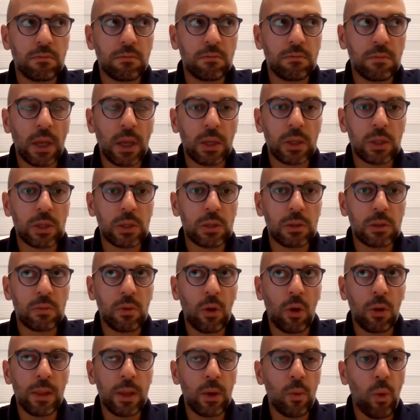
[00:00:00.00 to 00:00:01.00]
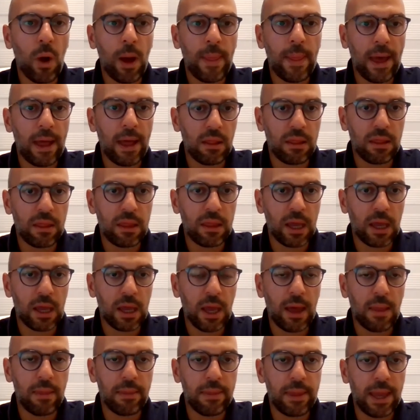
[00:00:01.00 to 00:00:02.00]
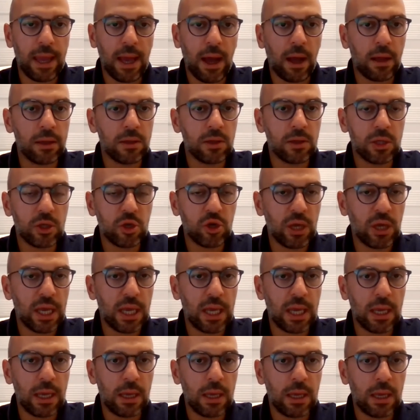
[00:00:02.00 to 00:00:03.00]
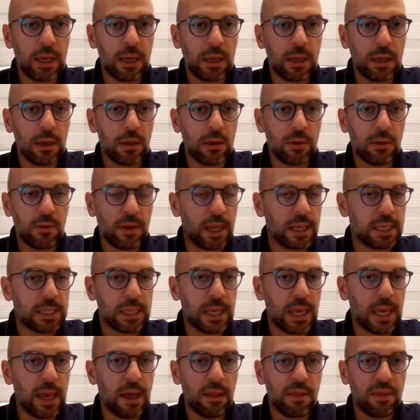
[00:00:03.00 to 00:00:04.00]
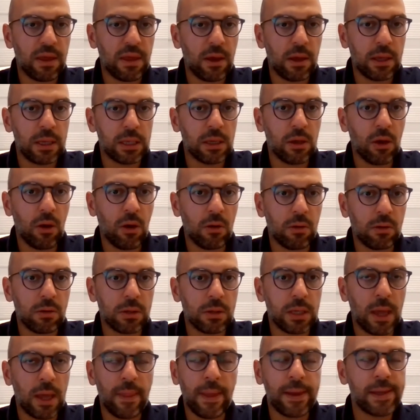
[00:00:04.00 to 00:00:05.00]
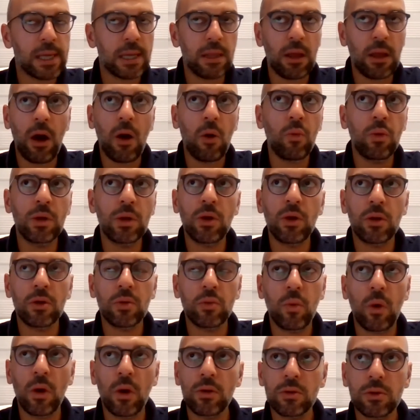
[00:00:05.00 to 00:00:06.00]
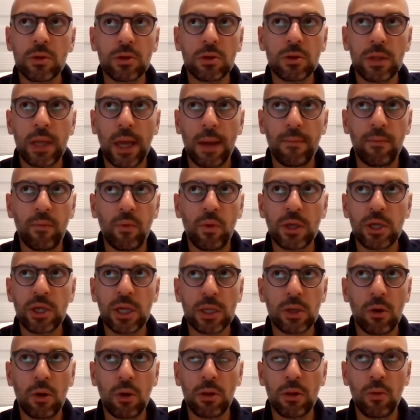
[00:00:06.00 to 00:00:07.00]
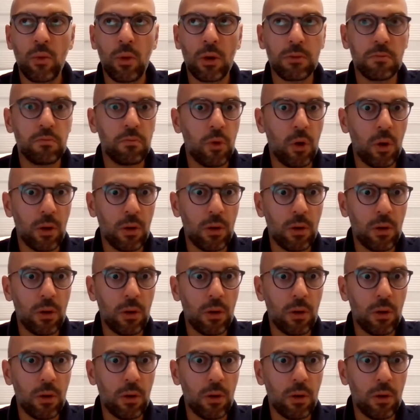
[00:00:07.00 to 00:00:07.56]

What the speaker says: there's only one healthy, and the other three, let's say healthy, is girls. And they said, oh, we don't want them, we just only want boy.